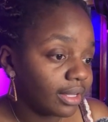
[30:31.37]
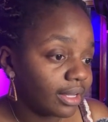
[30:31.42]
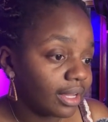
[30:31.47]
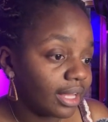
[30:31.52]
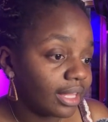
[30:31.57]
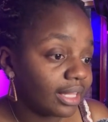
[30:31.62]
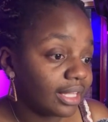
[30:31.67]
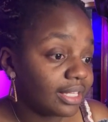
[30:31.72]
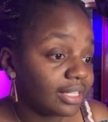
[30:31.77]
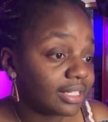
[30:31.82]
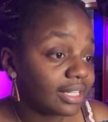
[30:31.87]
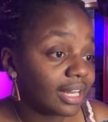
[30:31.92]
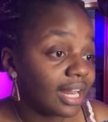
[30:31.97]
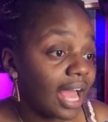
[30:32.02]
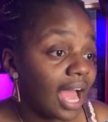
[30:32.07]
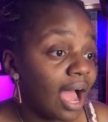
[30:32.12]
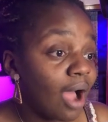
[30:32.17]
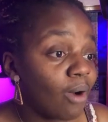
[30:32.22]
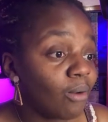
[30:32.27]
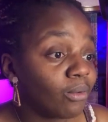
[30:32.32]
At least an
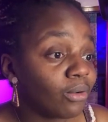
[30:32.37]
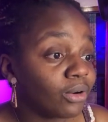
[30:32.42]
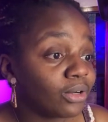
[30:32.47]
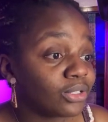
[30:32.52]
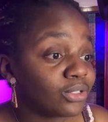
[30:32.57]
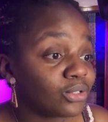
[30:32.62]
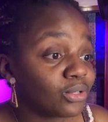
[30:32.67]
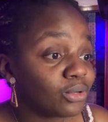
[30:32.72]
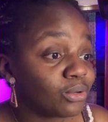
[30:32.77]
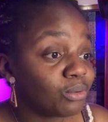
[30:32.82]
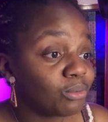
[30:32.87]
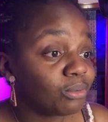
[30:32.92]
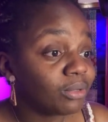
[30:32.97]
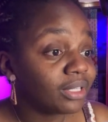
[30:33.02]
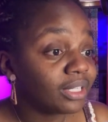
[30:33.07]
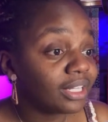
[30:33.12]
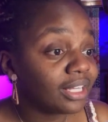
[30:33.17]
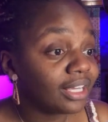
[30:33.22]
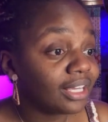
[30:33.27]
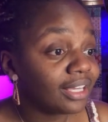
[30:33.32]
hour or two,
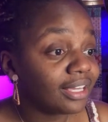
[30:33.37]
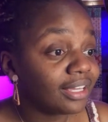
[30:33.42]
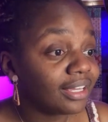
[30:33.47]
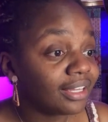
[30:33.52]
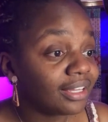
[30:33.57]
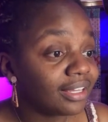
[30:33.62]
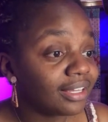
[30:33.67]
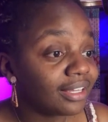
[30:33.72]
really?